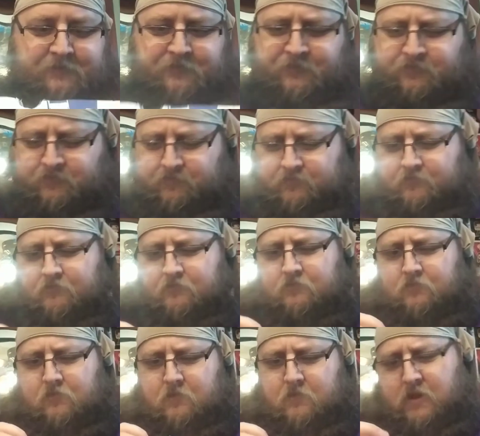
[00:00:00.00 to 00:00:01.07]
What
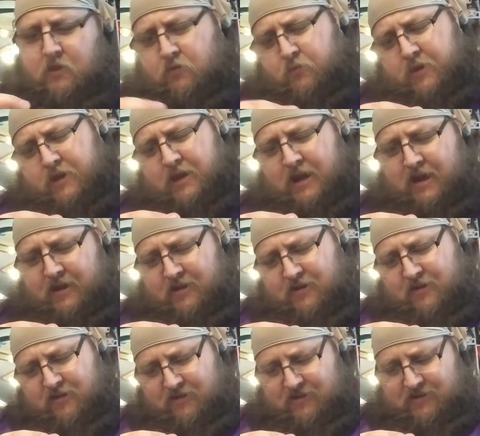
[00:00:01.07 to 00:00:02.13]
do we got
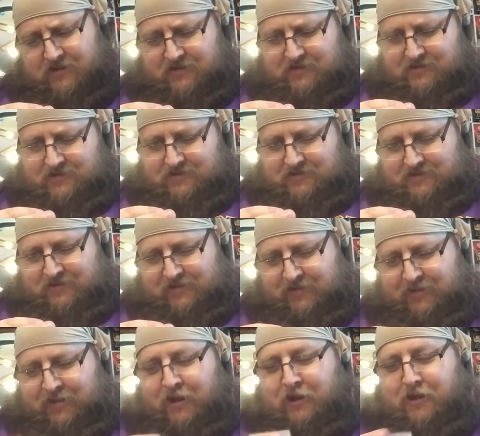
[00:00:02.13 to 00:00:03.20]
here?
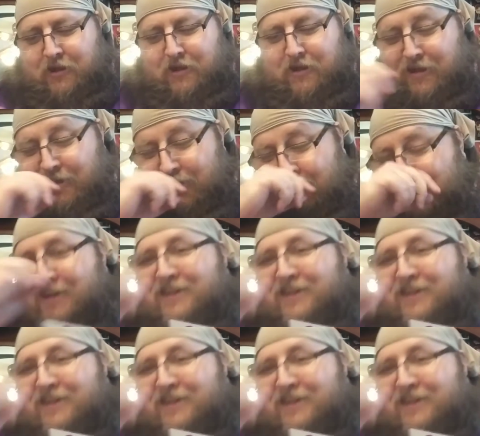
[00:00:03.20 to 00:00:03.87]
Sucker!